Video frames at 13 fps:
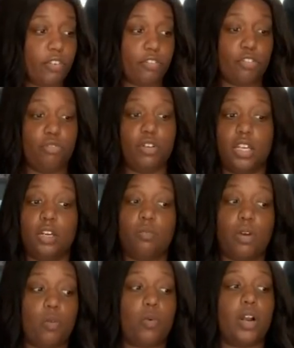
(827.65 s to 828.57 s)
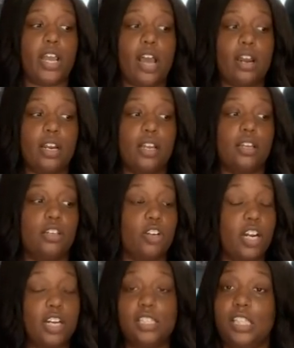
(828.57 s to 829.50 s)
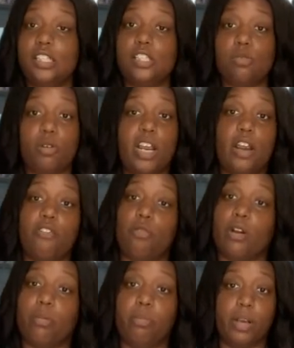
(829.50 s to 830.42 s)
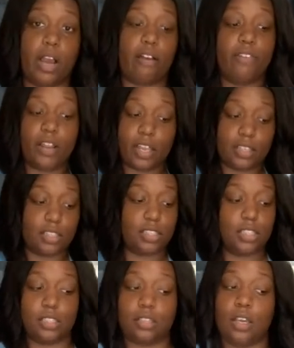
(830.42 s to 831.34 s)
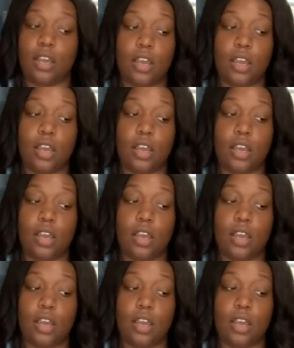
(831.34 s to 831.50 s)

If you did want to work out in it, you're gonna see the sweat everywhere, but I feel like this is